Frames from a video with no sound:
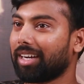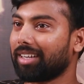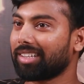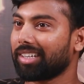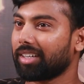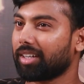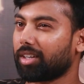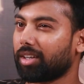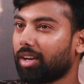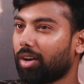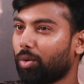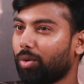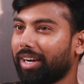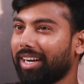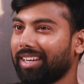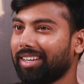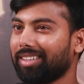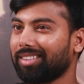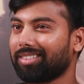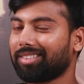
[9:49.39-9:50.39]
Gayatrigar,
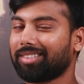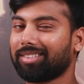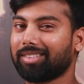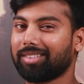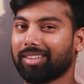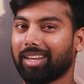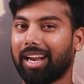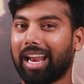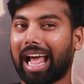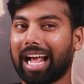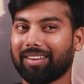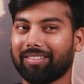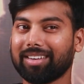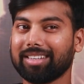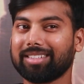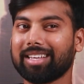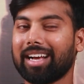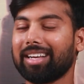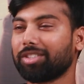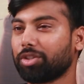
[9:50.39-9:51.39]
nowadays,
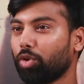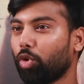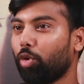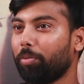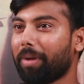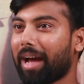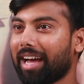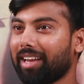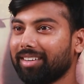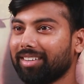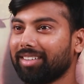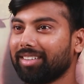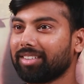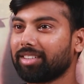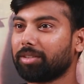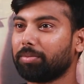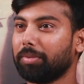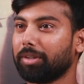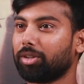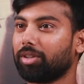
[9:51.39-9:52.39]
language has no
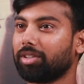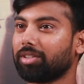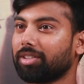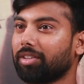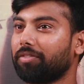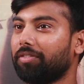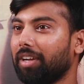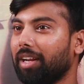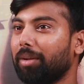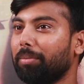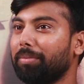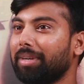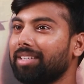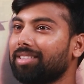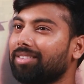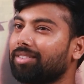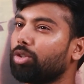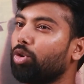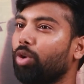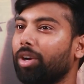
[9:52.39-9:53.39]
barriers because the film
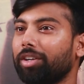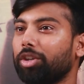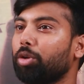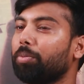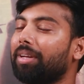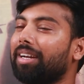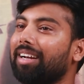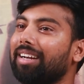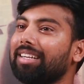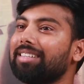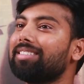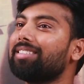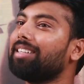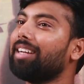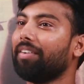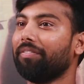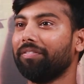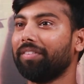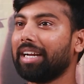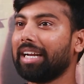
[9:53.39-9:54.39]
is going to be released
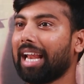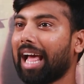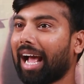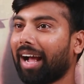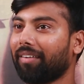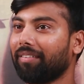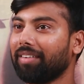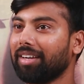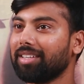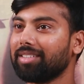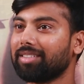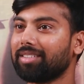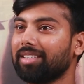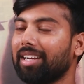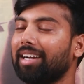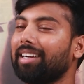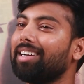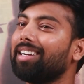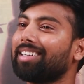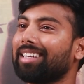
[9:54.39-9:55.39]
in every language
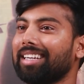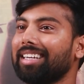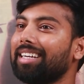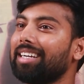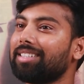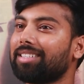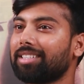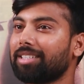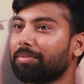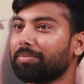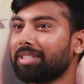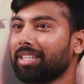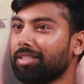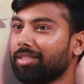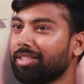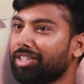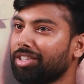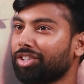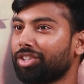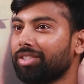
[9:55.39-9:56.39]
and it creates some
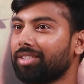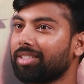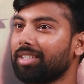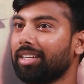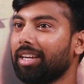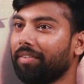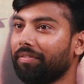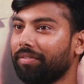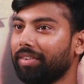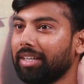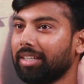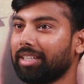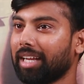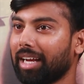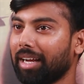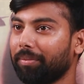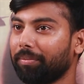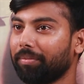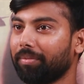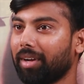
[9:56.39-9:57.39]
sensations in every
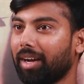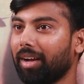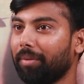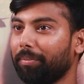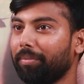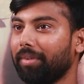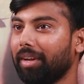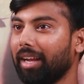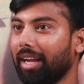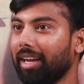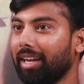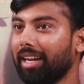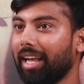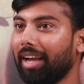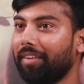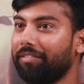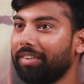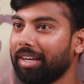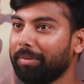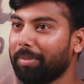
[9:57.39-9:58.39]
time, in
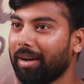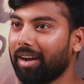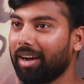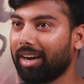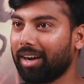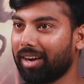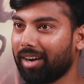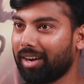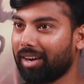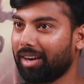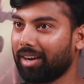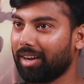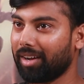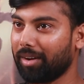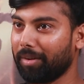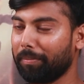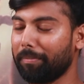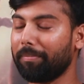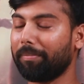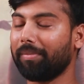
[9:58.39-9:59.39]
every
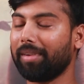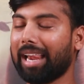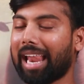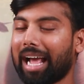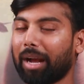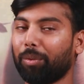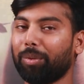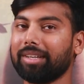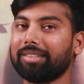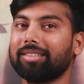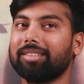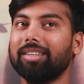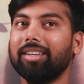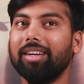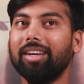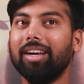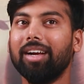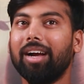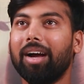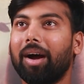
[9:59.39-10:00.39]
language.
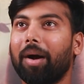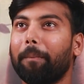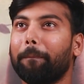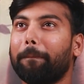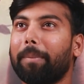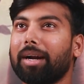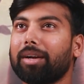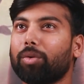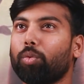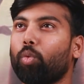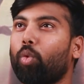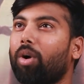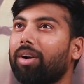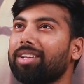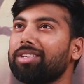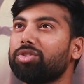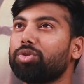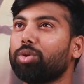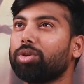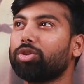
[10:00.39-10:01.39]
But
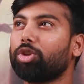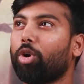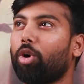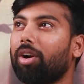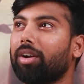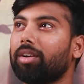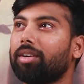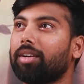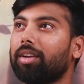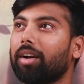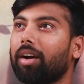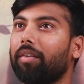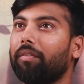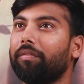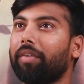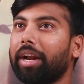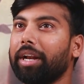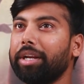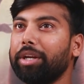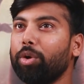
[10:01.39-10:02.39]
what is your thought
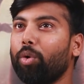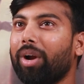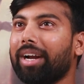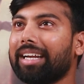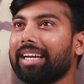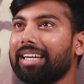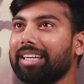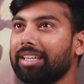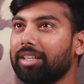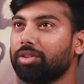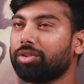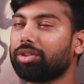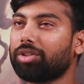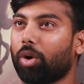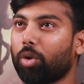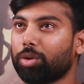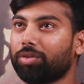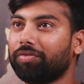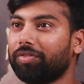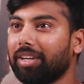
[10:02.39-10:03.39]
when entered into
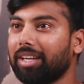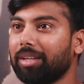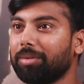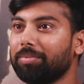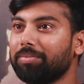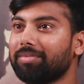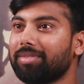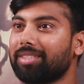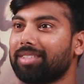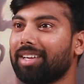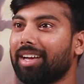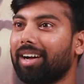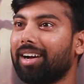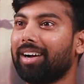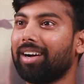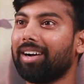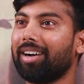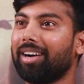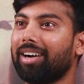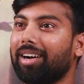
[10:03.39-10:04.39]
South films,
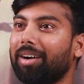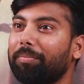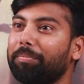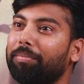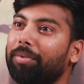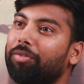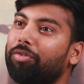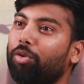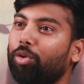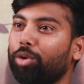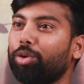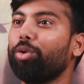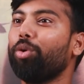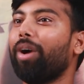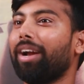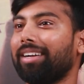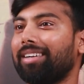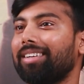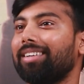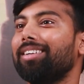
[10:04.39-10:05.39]
before you
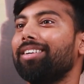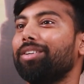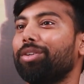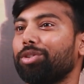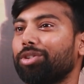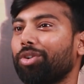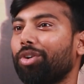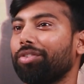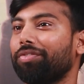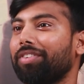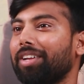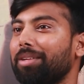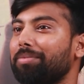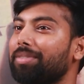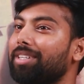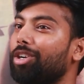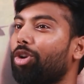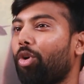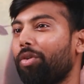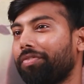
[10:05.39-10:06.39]
entered into South
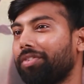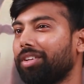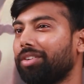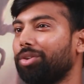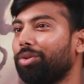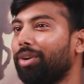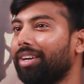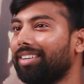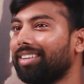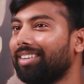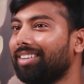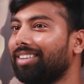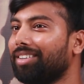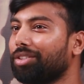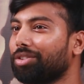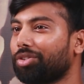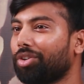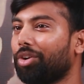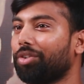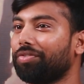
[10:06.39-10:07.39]
films and after you entered
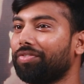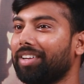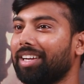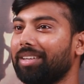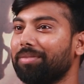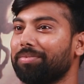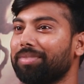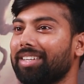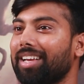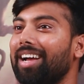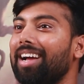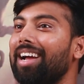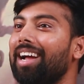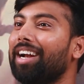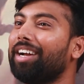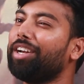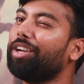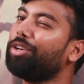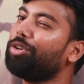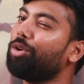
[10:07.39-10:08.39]
into South films,
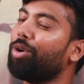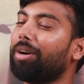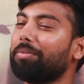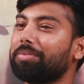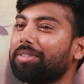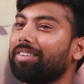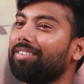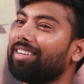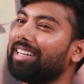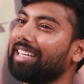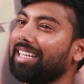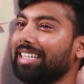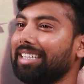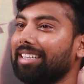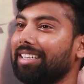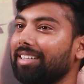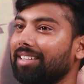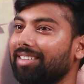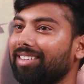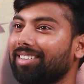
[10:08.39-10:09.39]
did you observe
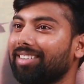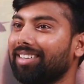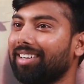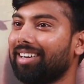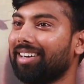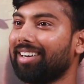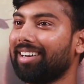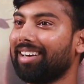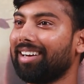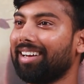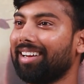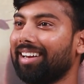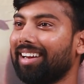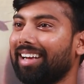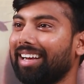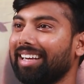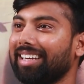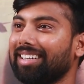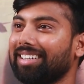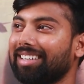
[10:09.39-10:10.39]
anything
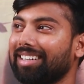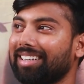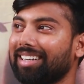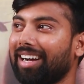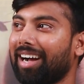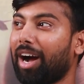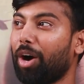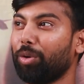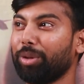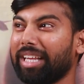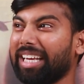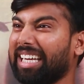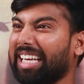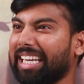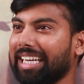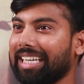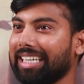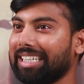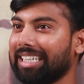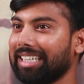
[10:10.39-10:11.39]
like how they
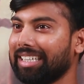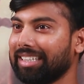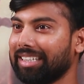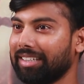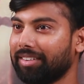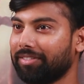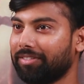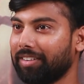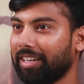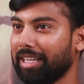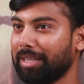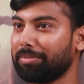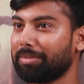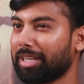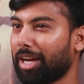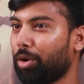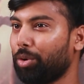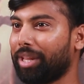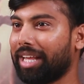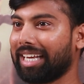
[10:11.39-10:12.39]
created the films,
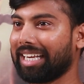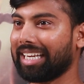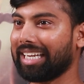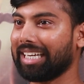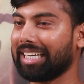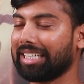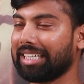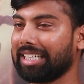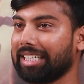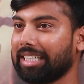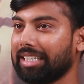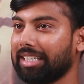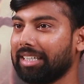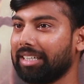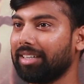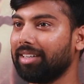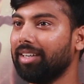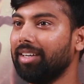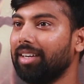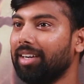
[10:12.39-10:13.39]
how they created
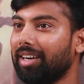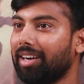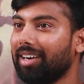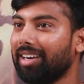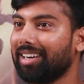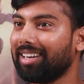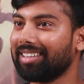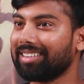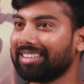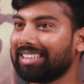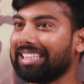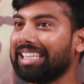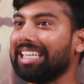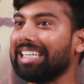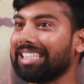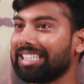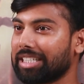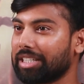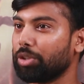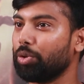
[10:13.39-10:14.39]
the
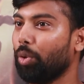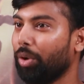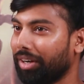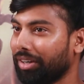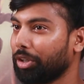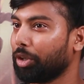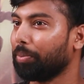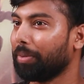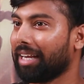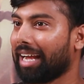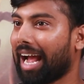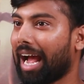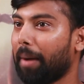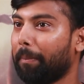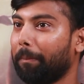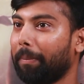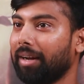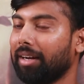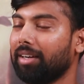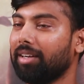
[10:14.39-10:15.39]
things going to be
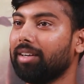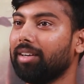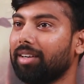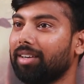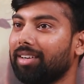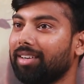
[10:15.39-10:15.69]
happen?